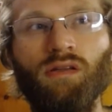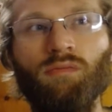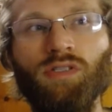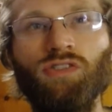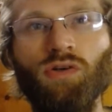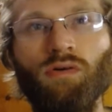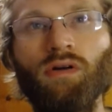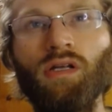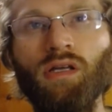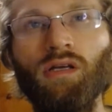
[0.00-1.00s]
the
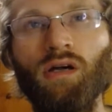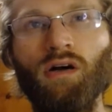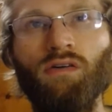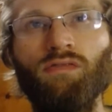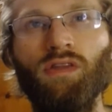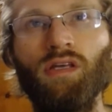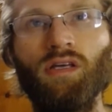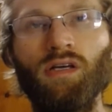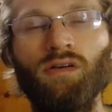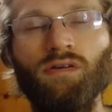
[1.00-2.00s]
majority of the
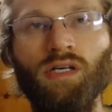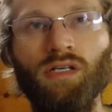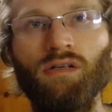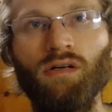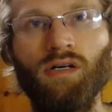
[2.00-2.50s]
internet